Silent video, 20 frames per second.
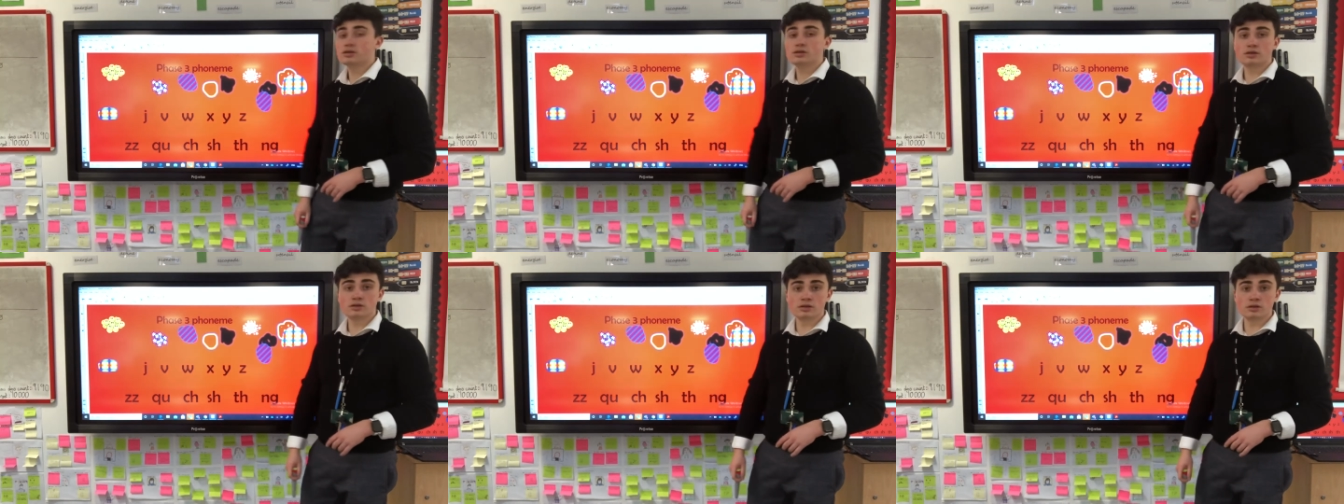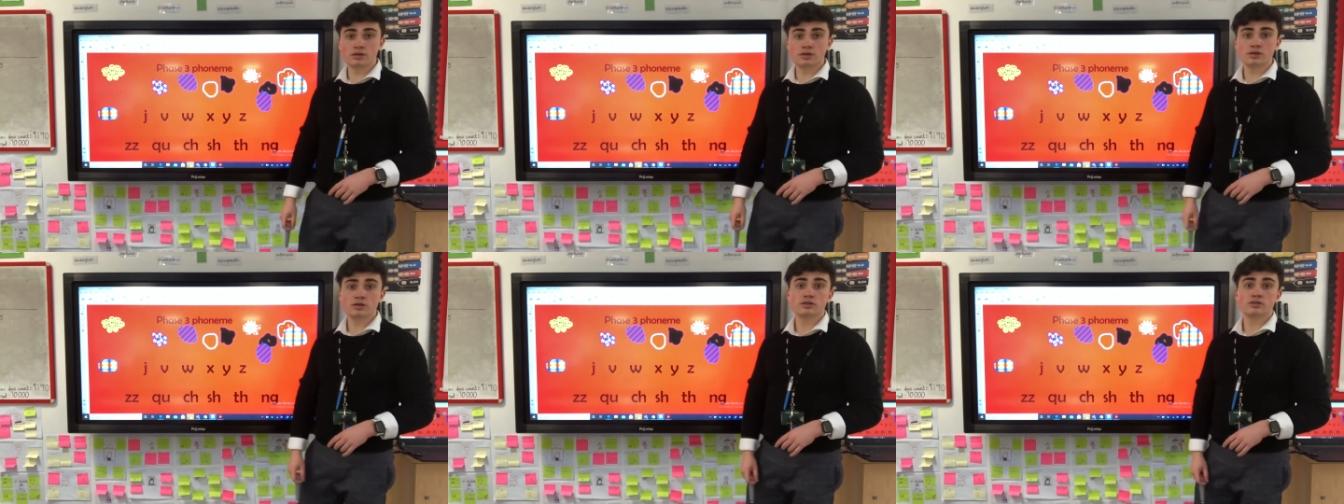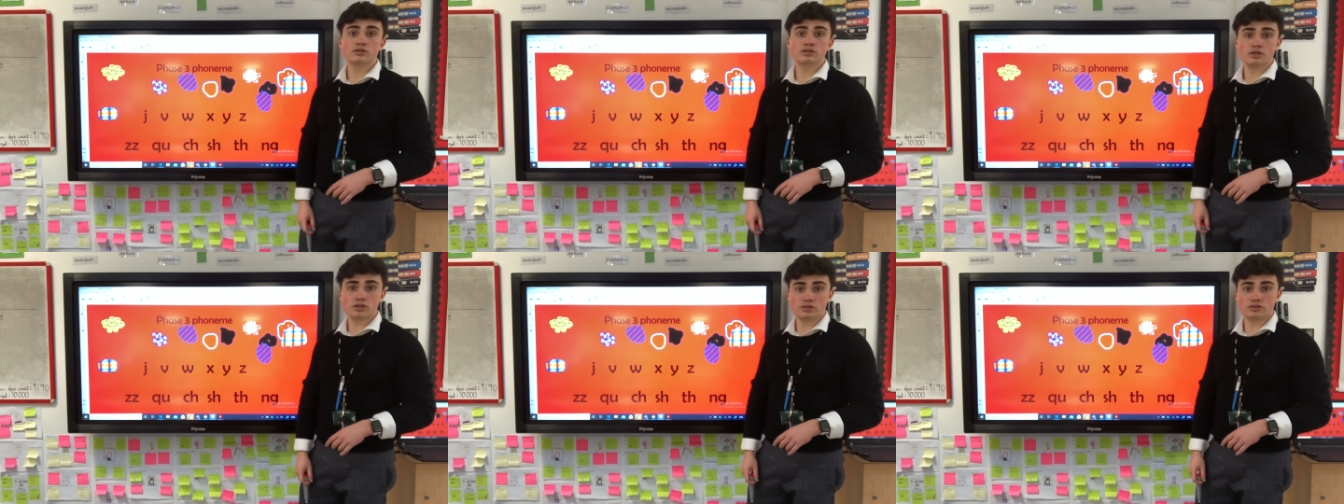hmm.
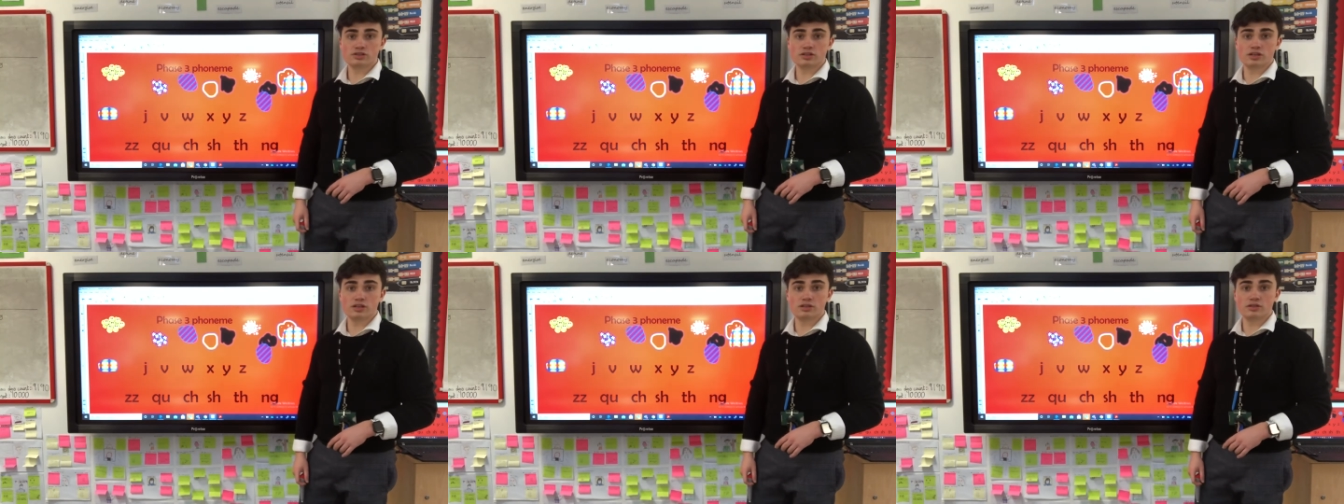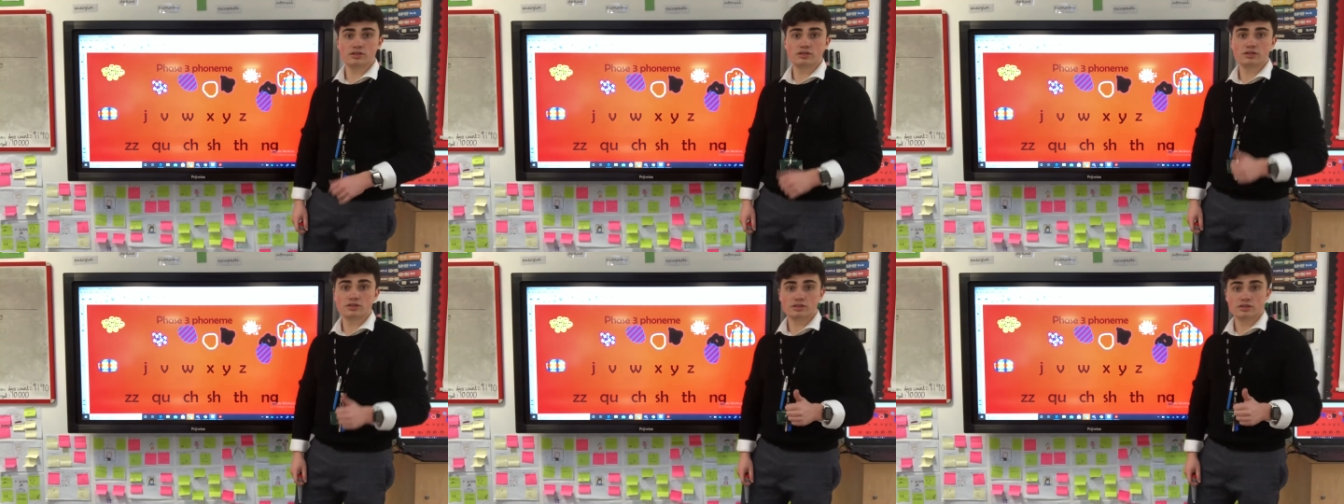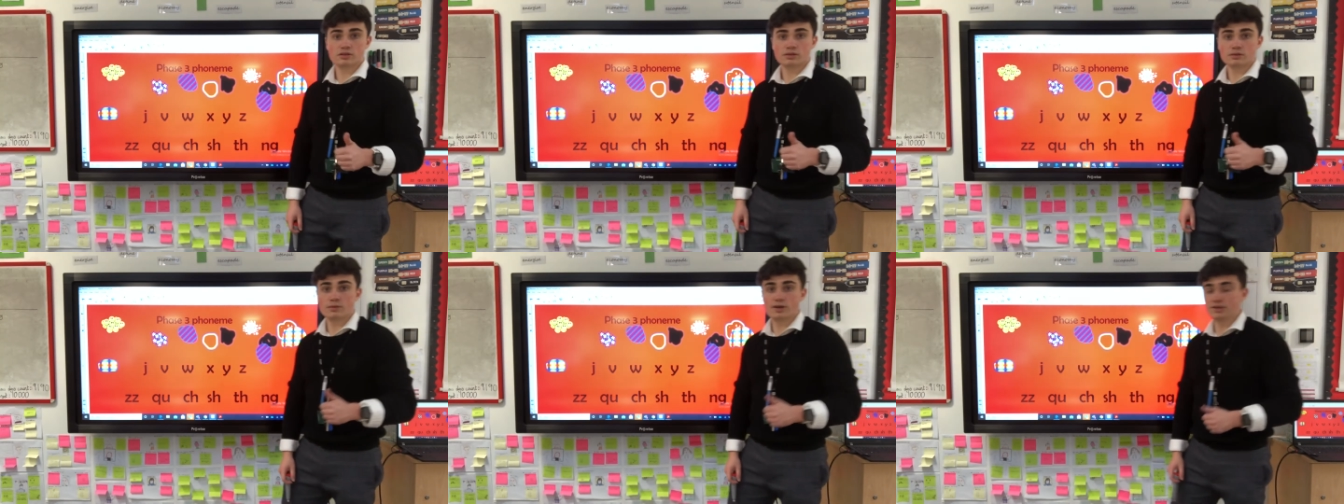your turn.
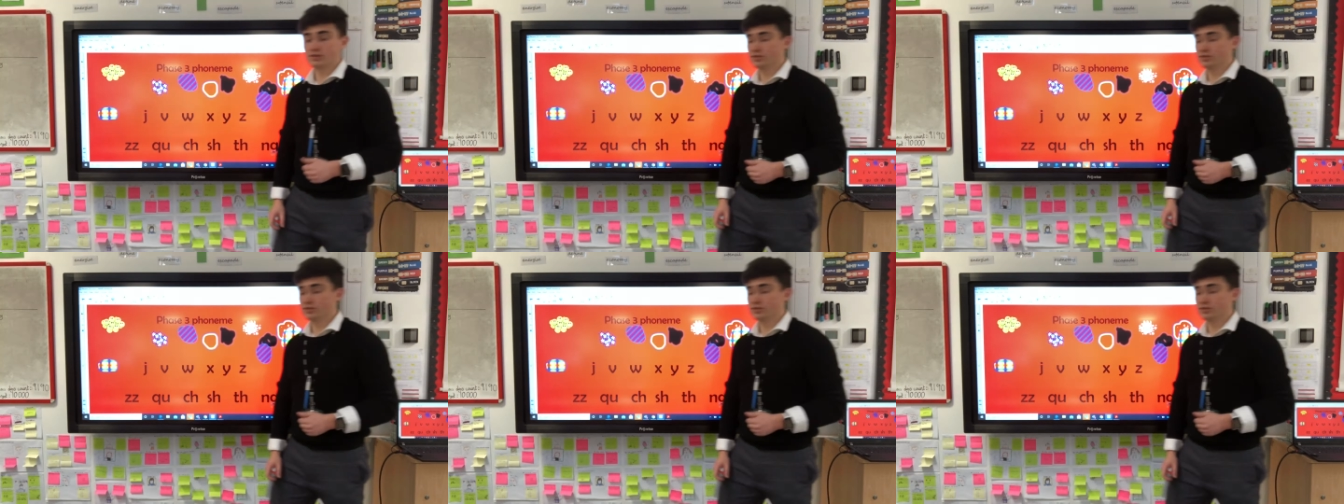Well